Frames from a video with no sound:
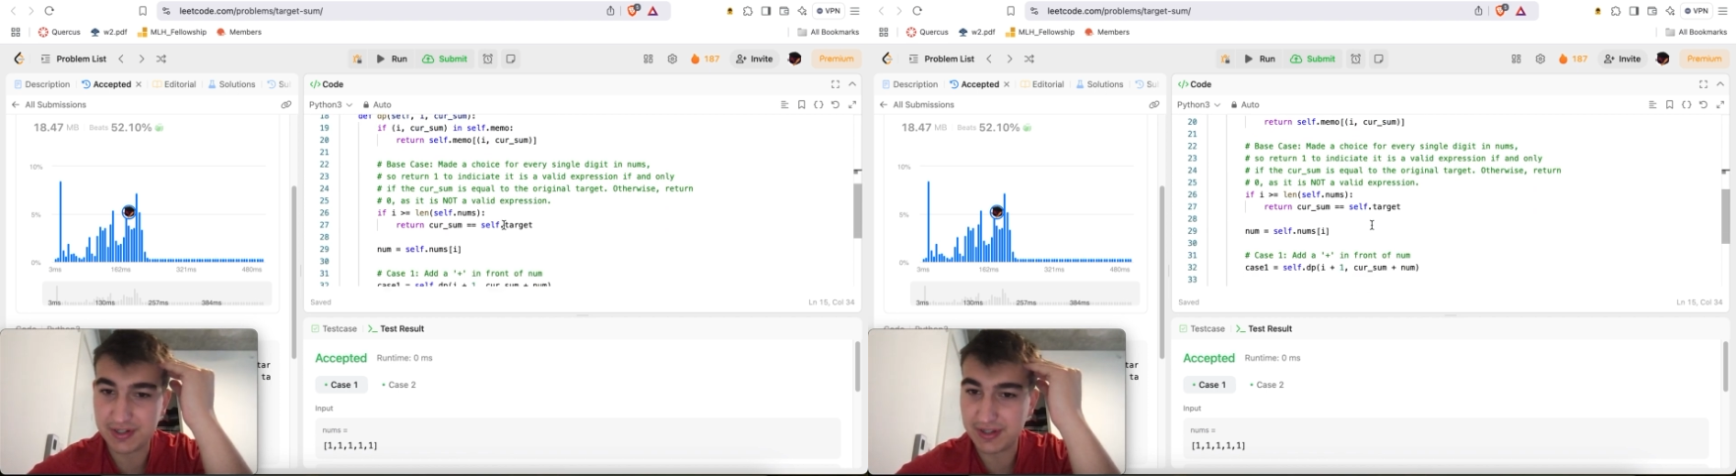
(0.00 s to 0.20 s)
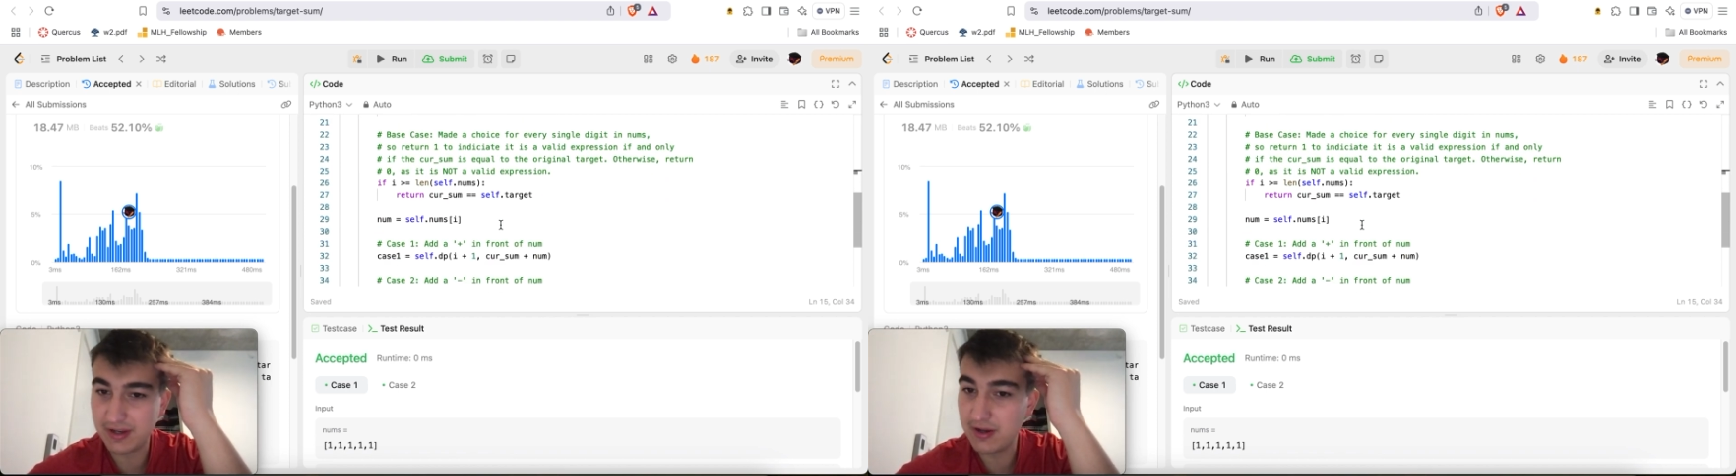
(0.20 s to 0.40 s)

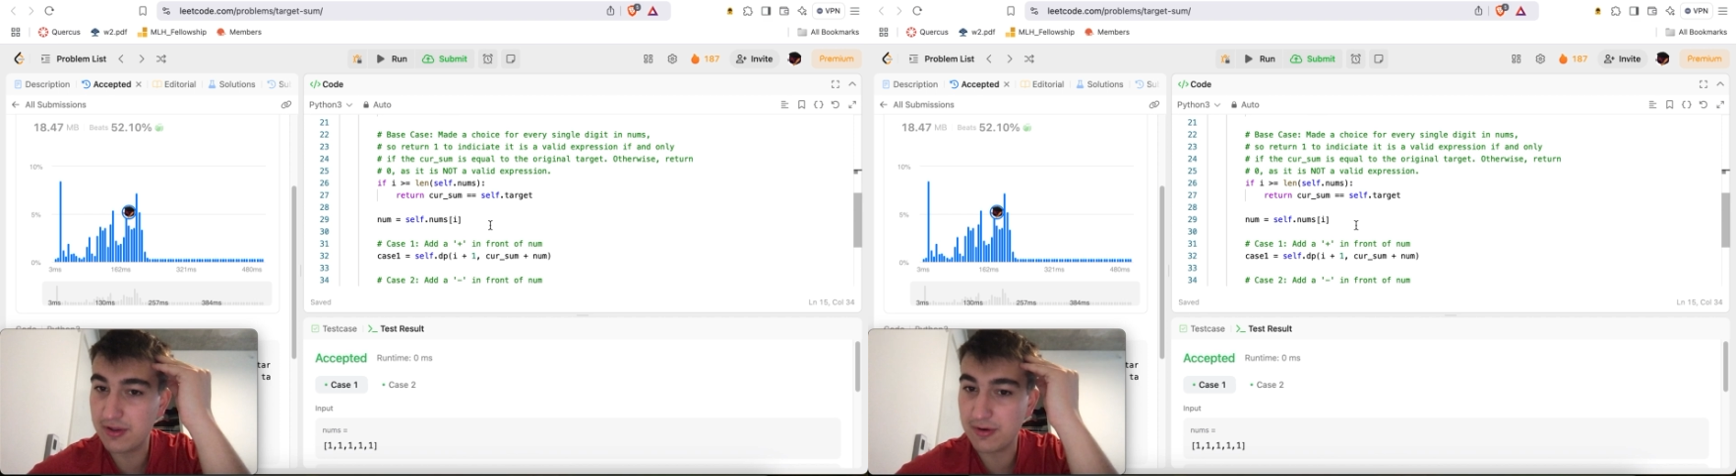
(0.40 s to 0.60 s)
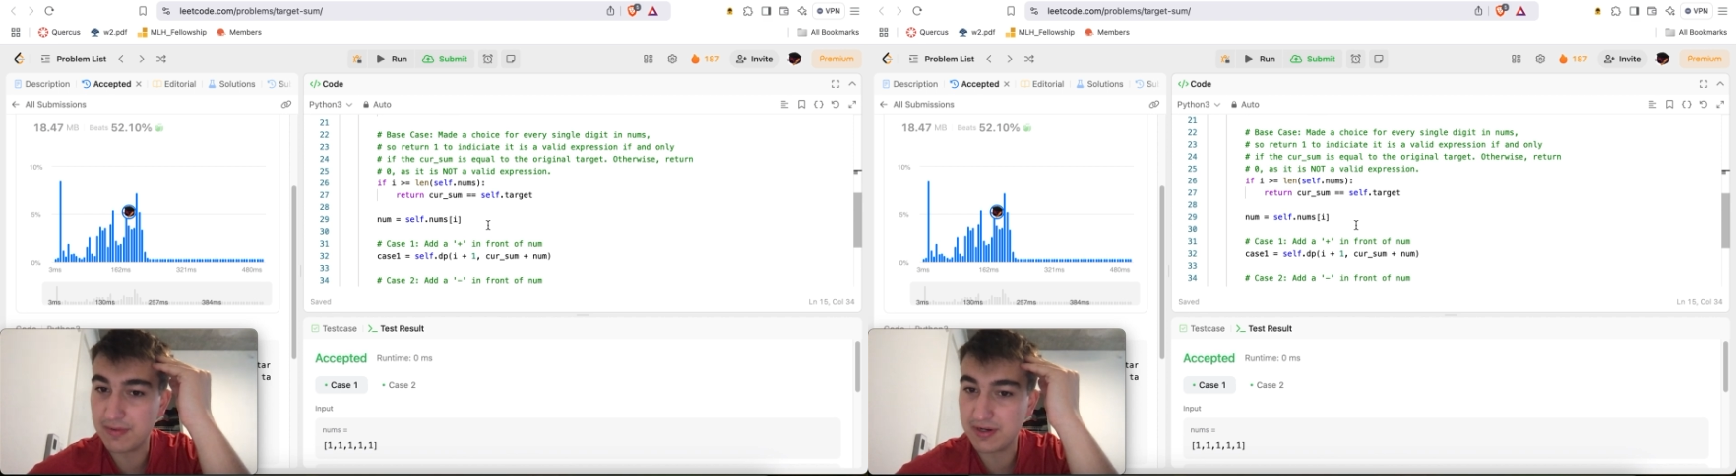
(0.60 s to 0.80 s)
to the
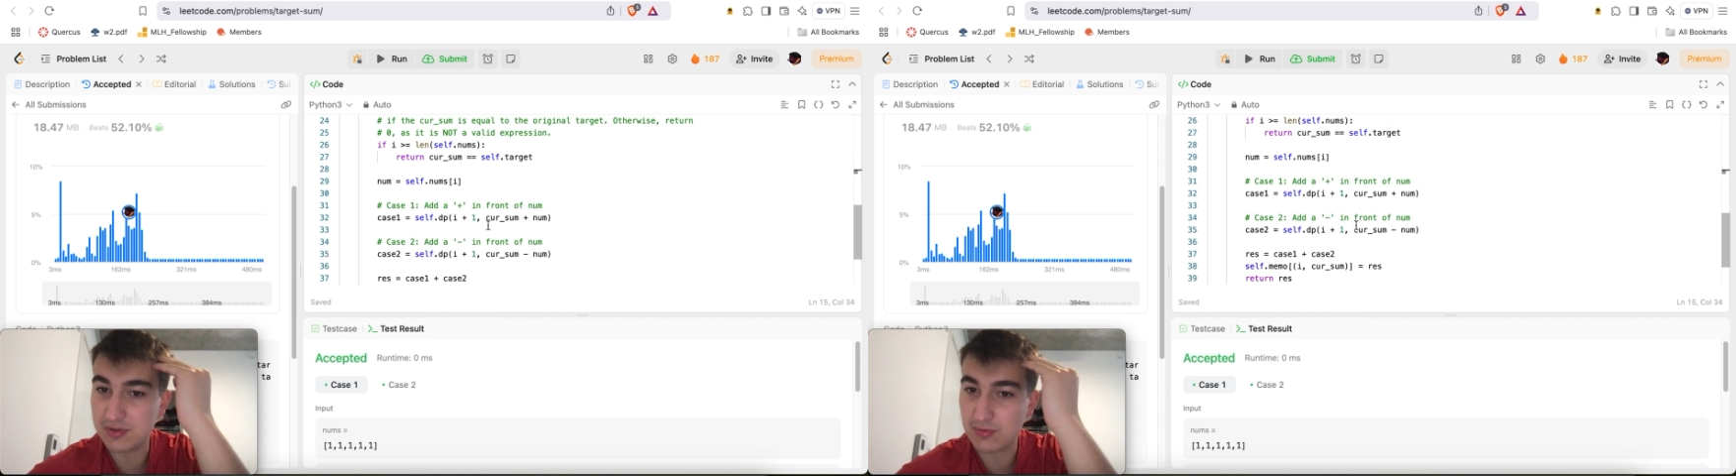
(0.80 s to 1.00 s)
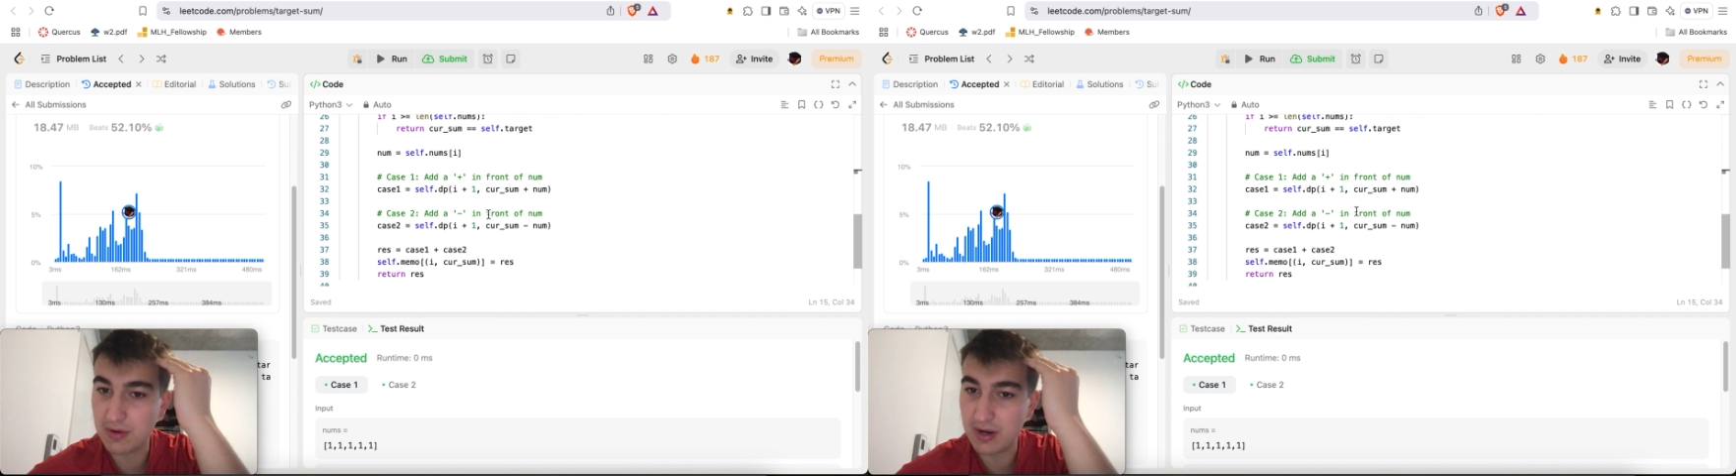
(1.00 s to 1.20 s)
other
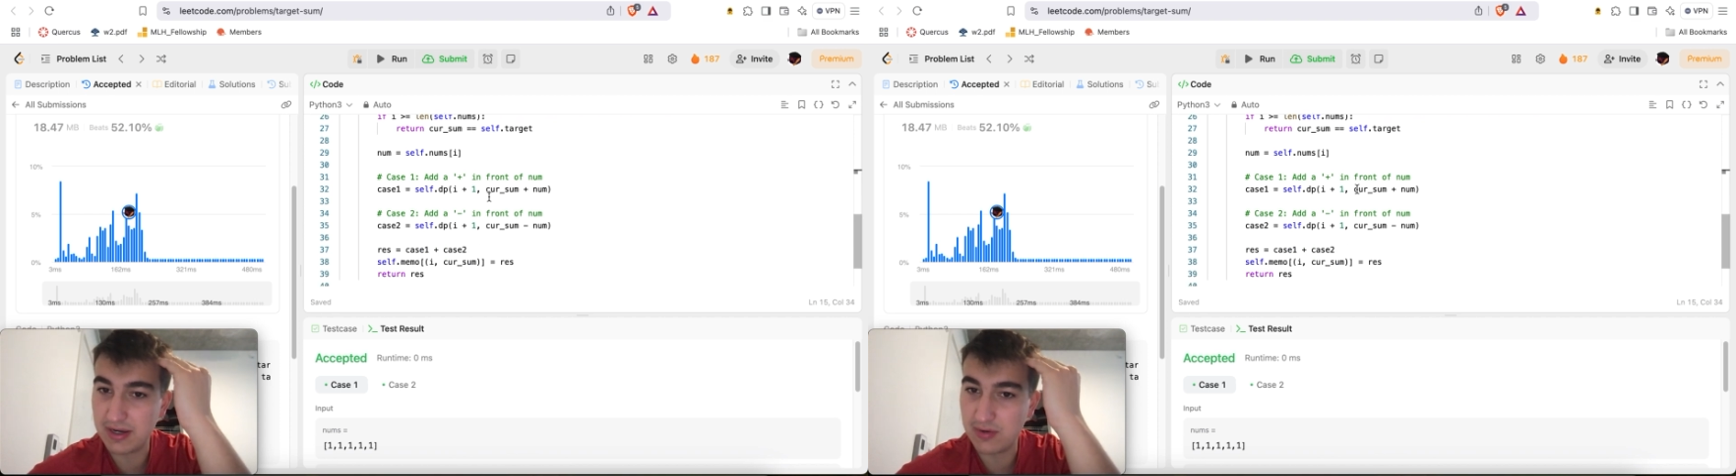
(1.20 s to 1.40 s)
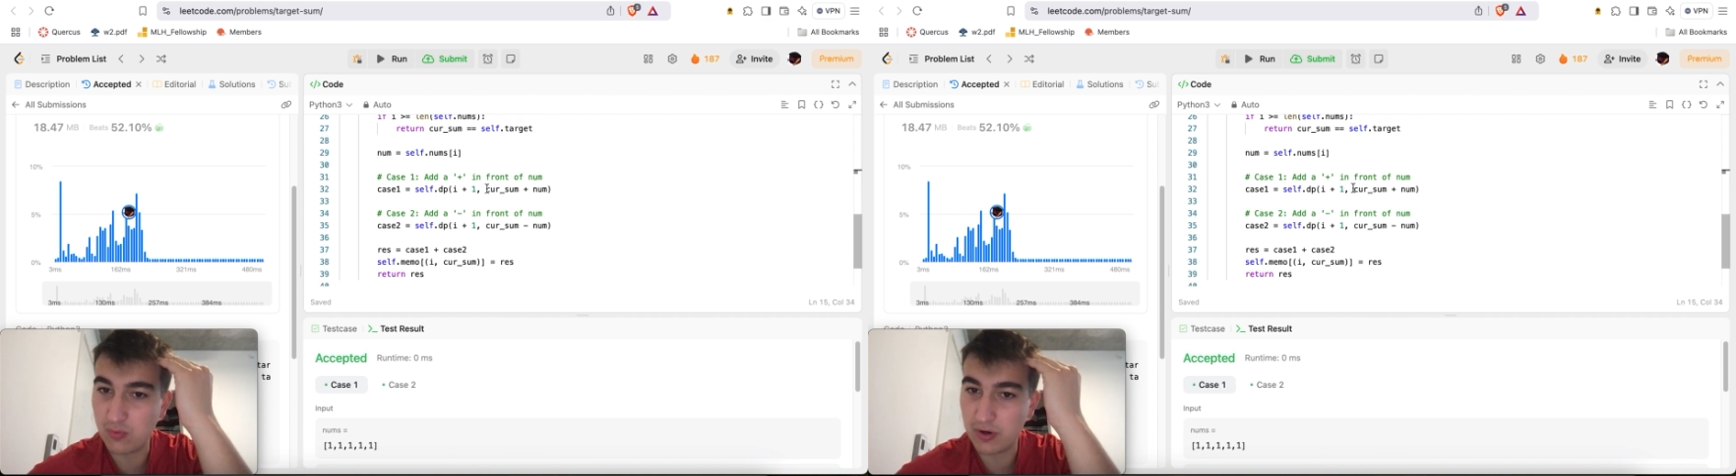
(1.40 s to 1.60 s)
because we might
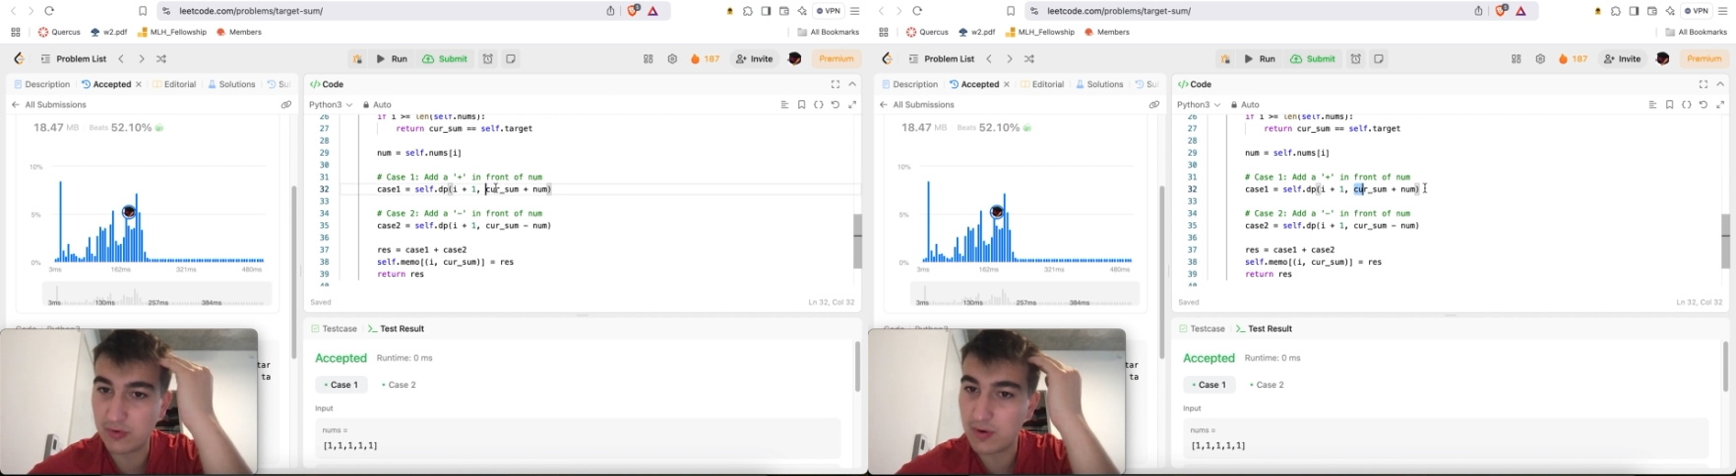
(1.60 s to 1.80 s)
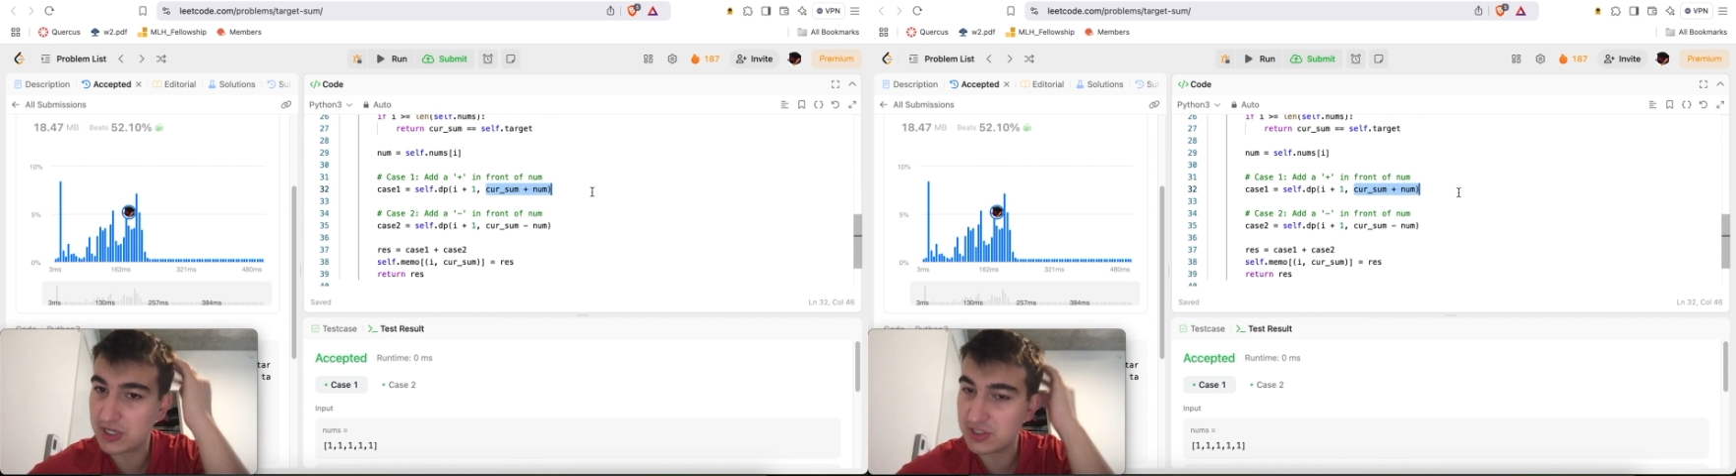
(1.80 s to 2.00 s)
need one
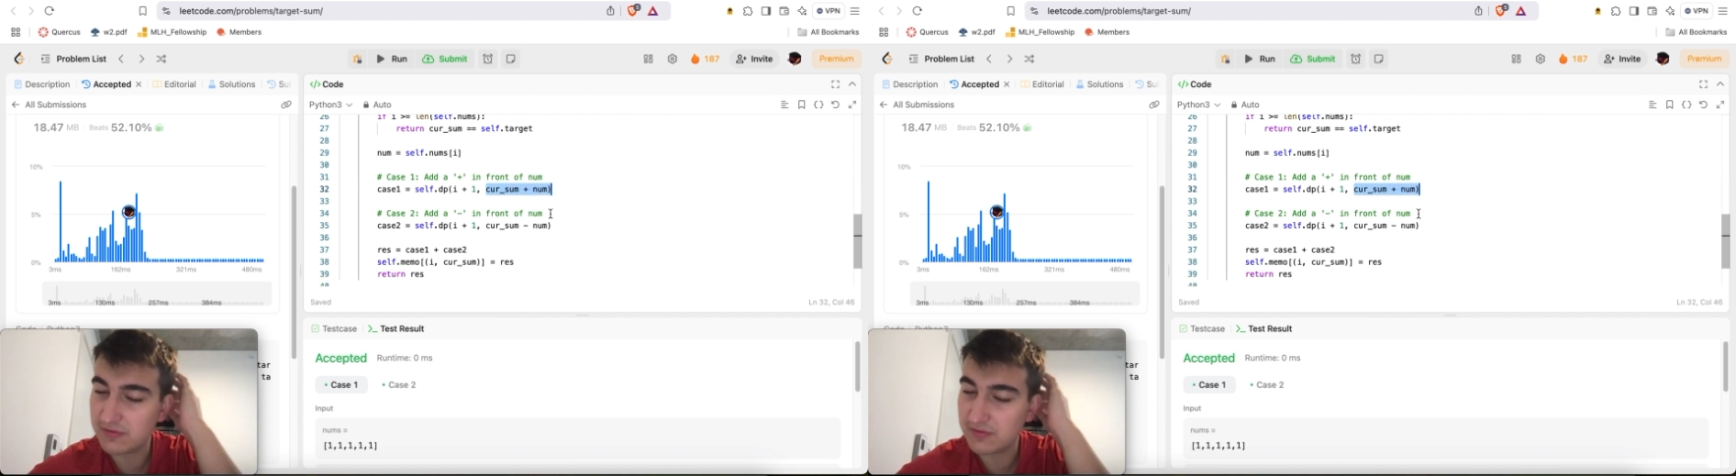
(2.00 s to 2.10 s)
direction's